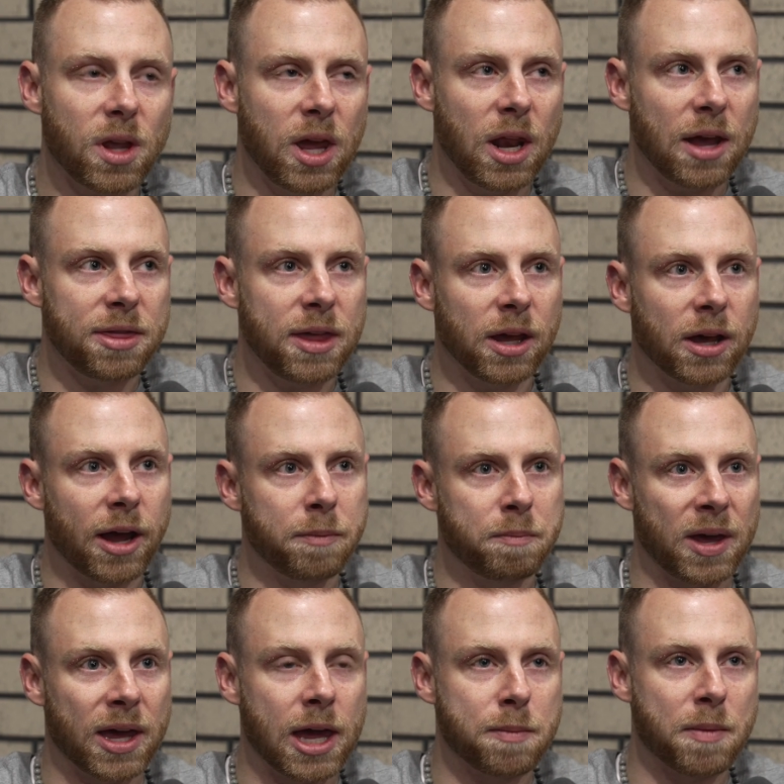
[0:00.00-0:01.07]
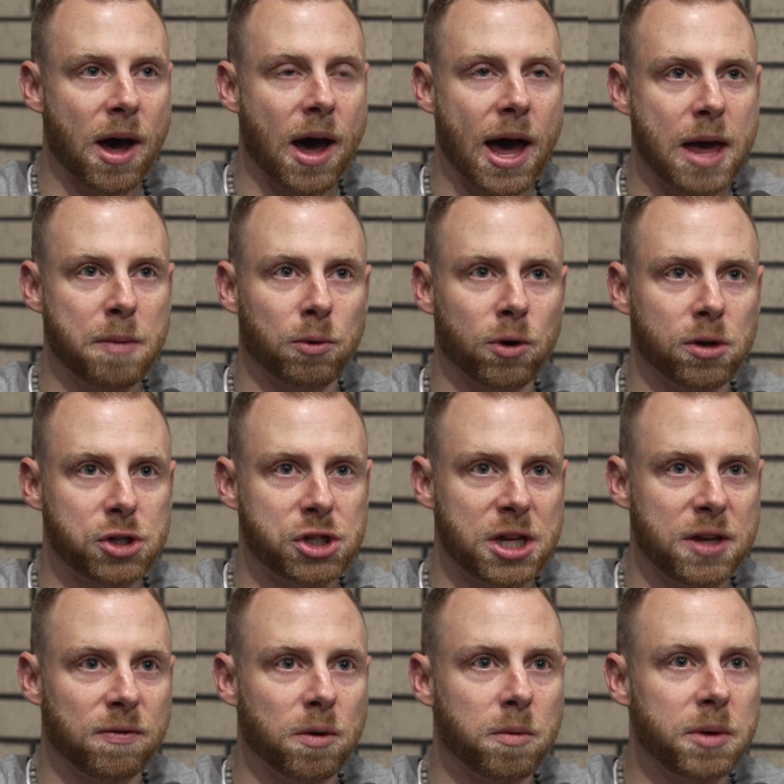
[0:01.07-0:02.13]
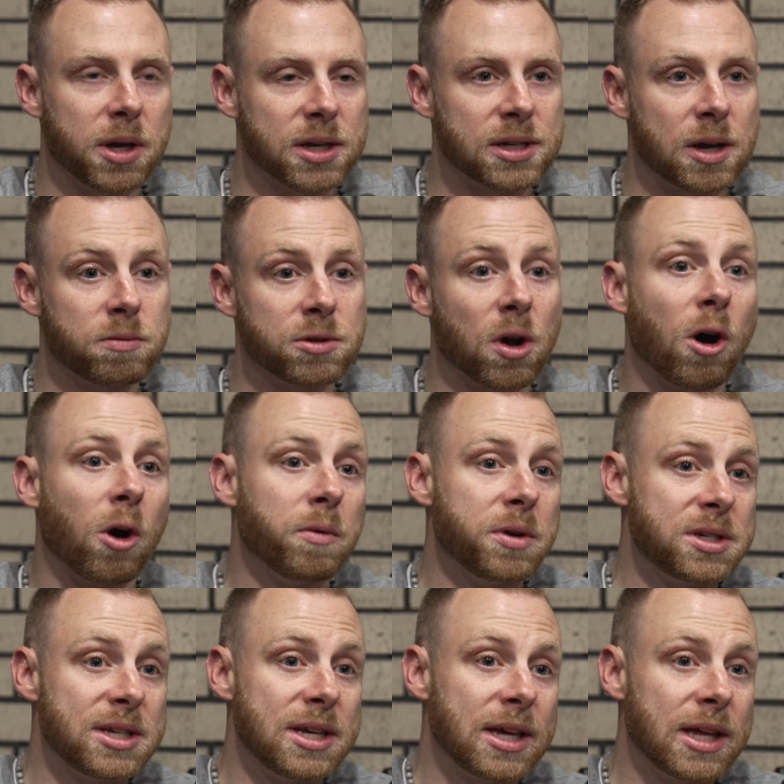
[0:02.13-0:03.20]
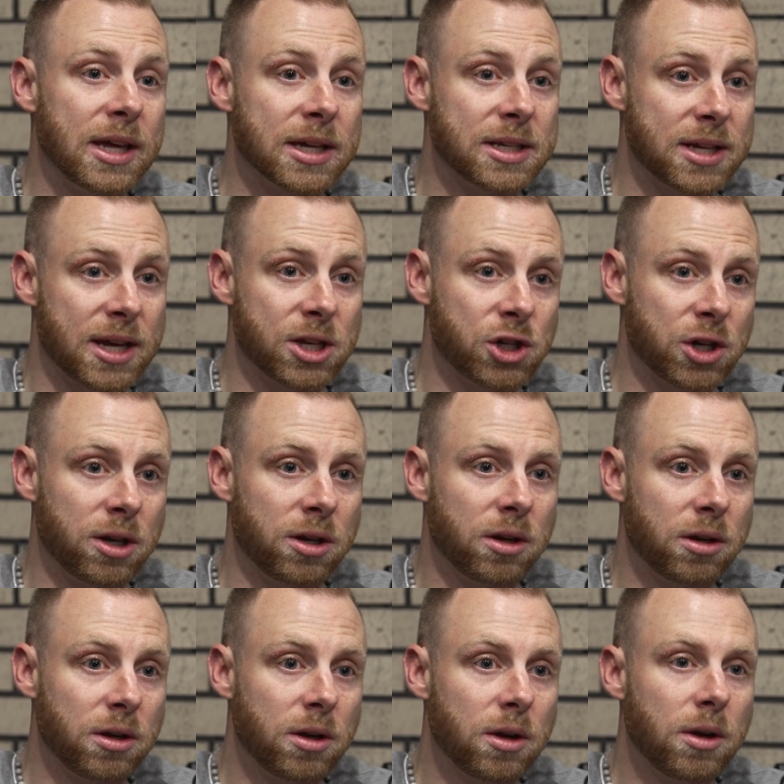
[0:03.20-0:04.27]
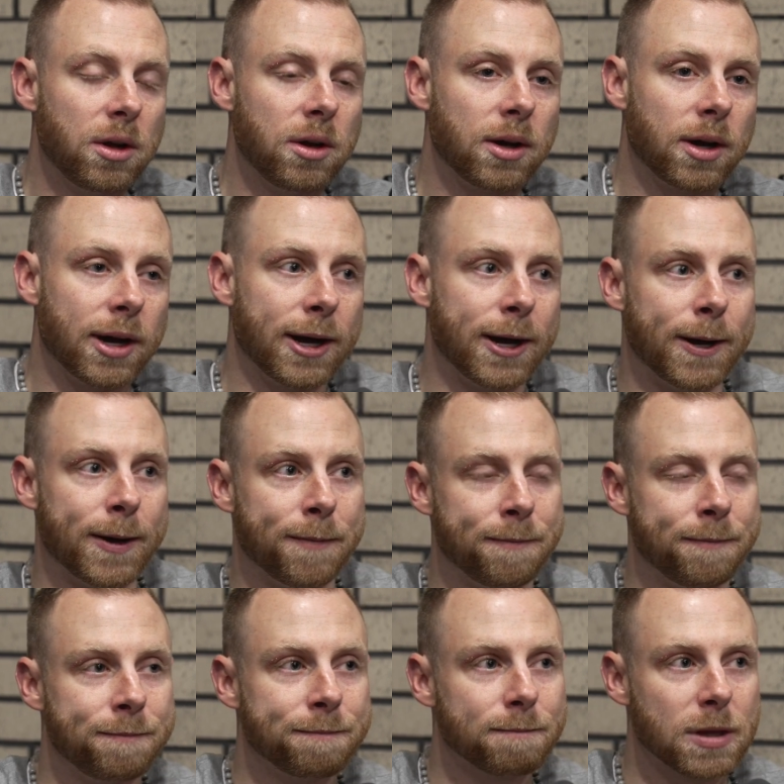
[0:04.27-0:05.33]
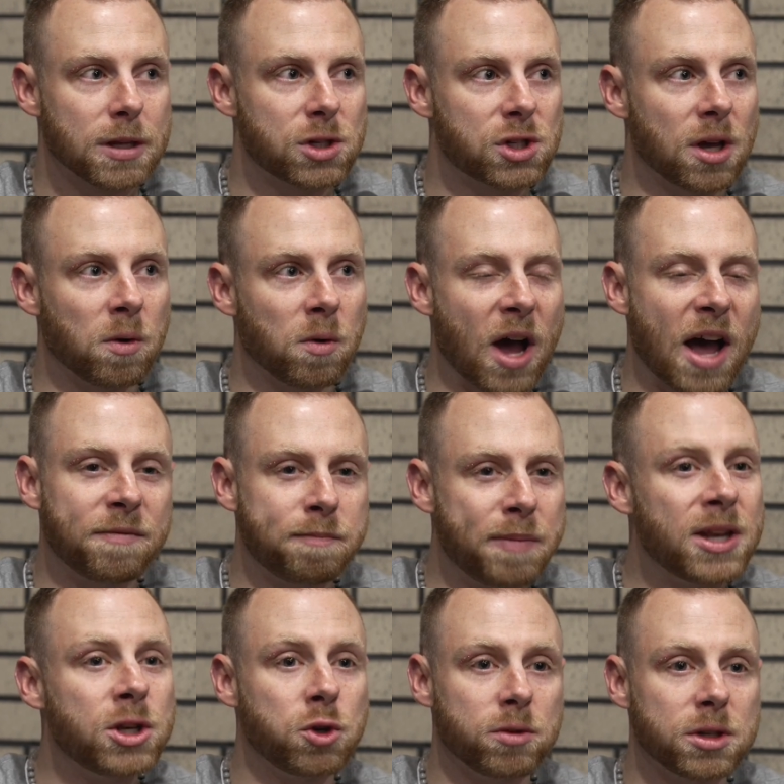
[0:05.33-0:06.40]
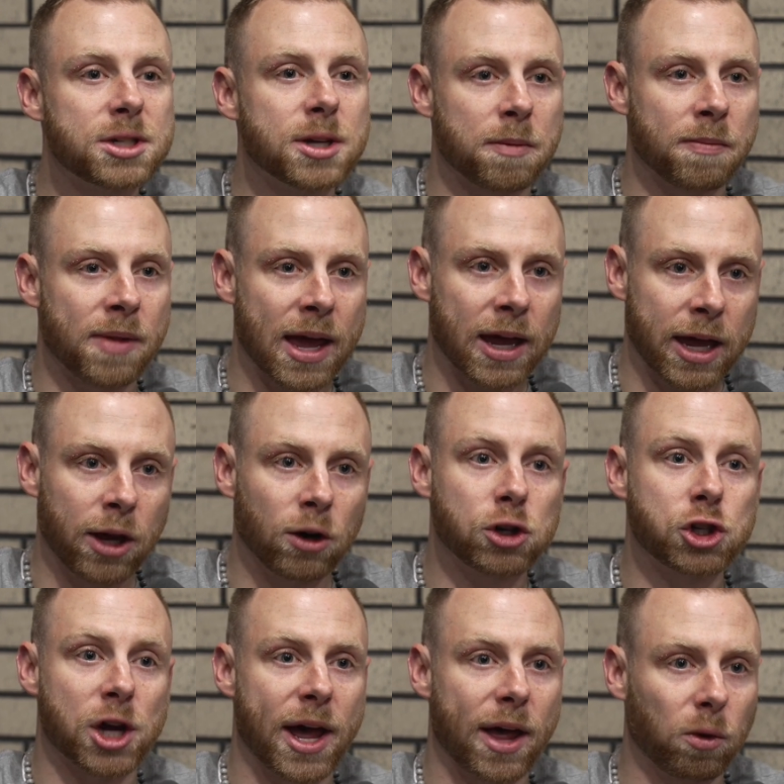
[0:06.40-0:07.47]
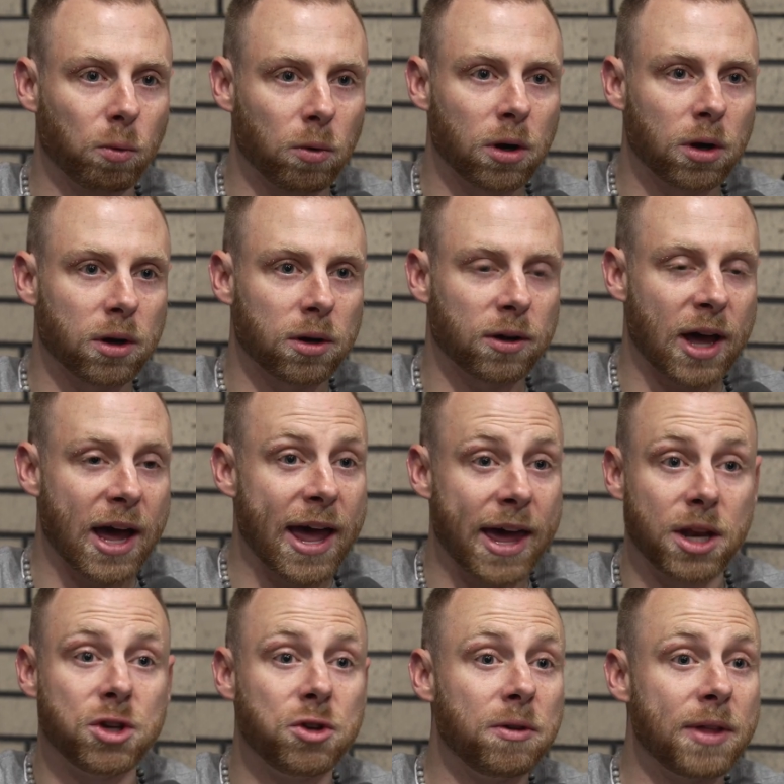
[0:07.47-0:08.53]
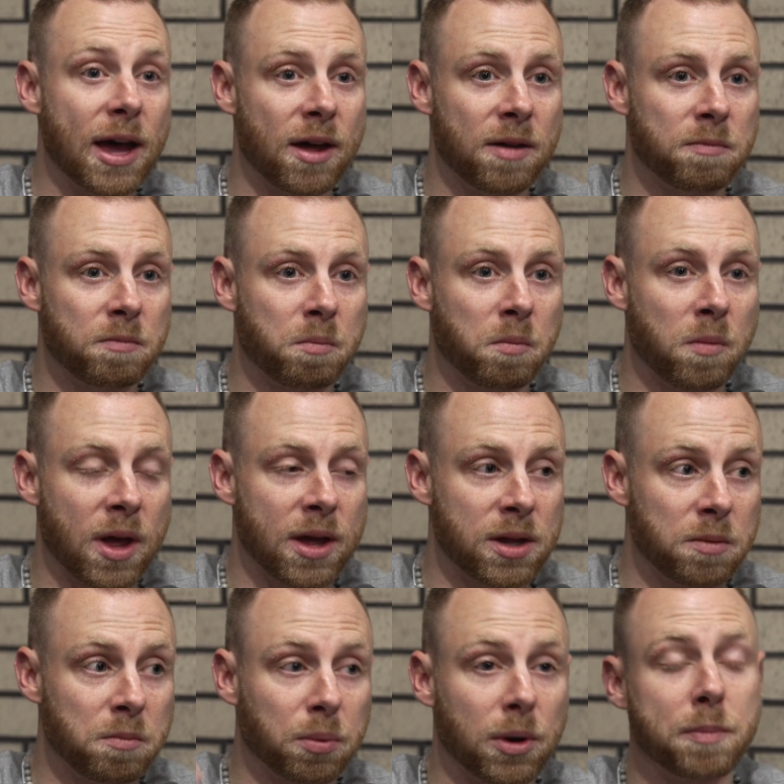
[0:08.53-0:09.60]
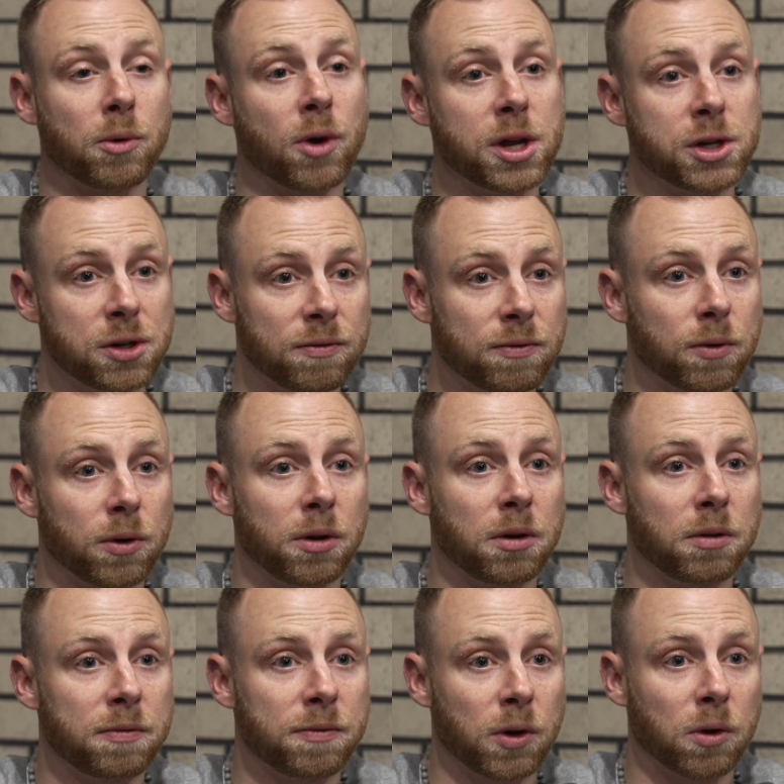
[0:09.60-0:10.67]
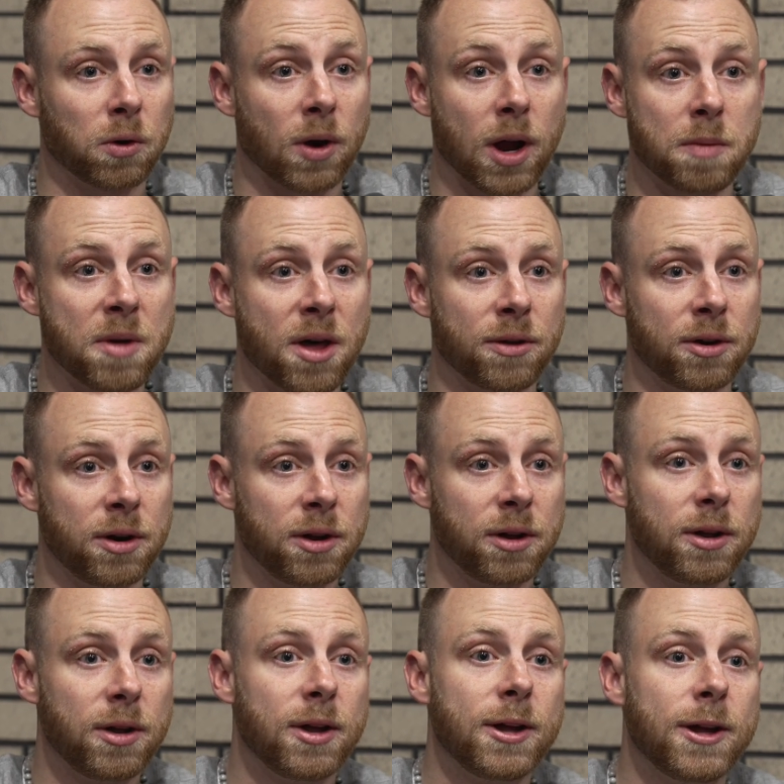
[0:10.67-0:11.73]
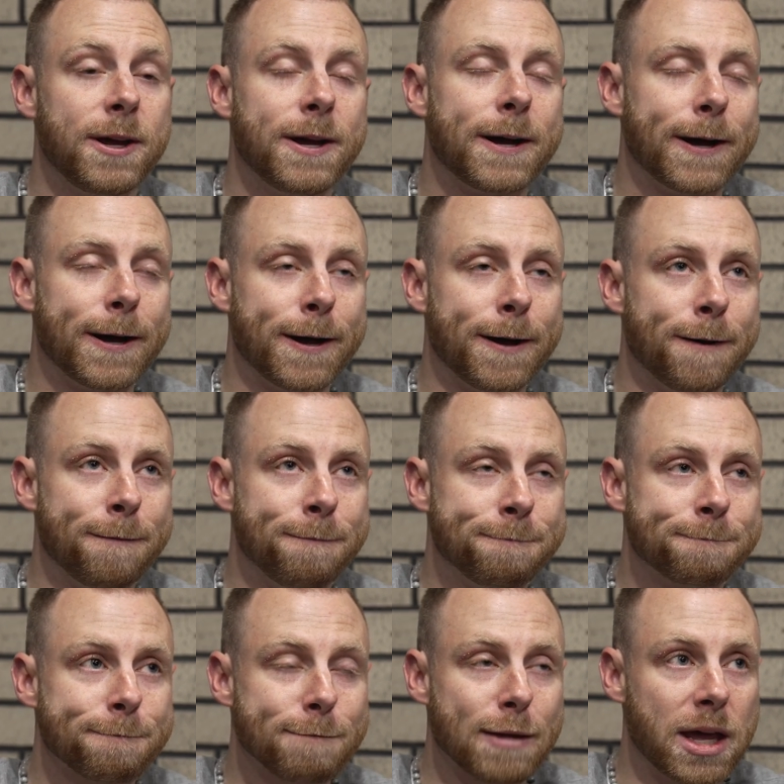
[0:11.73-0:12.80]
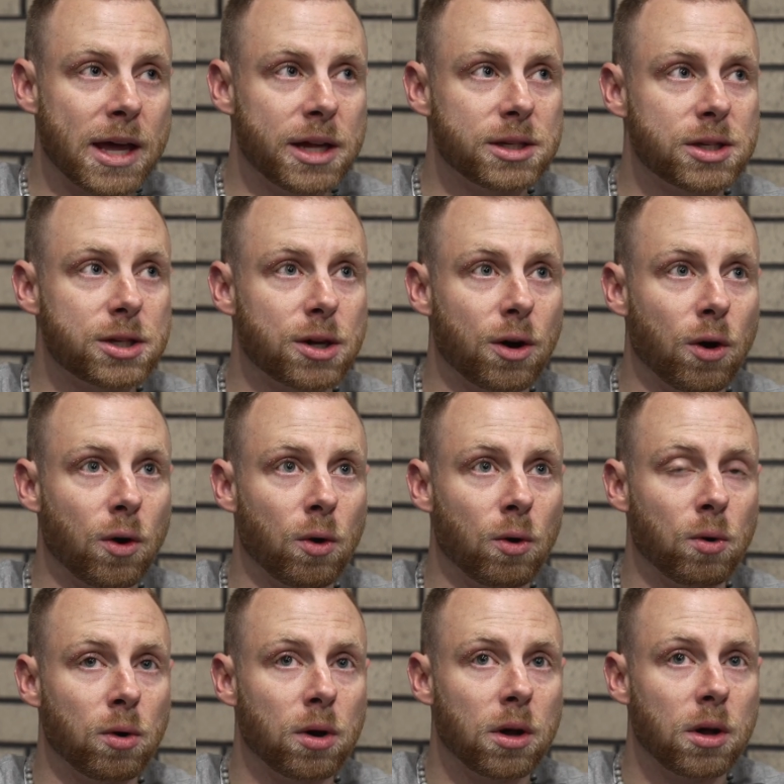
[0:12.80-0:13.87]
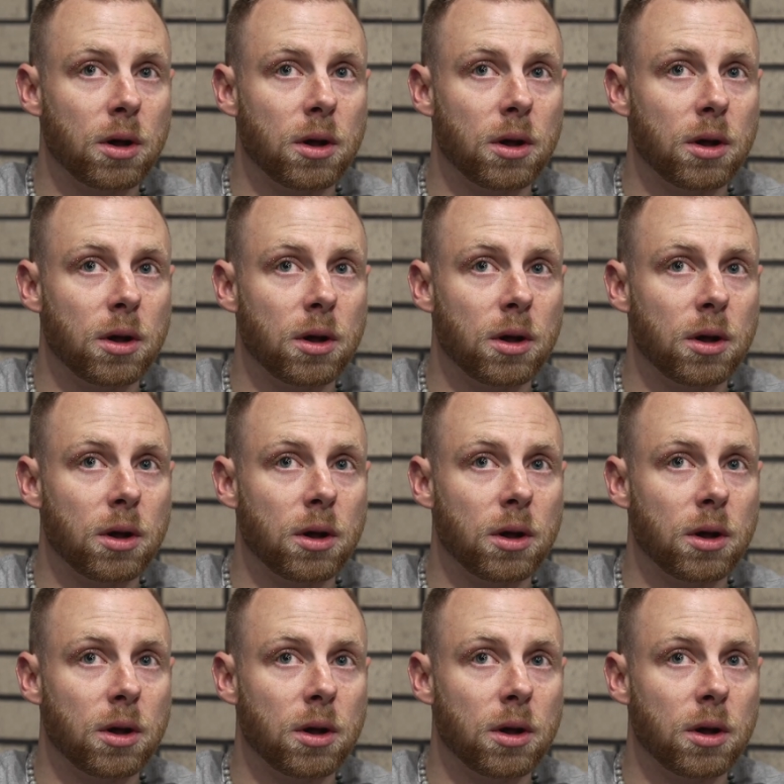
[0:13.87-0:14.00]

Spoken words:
And I think I became a hyper achiever because I was always seeking attention. So I've been doing some like inner child work. I had to do that in preparation for a grandmother. Yeah. And so,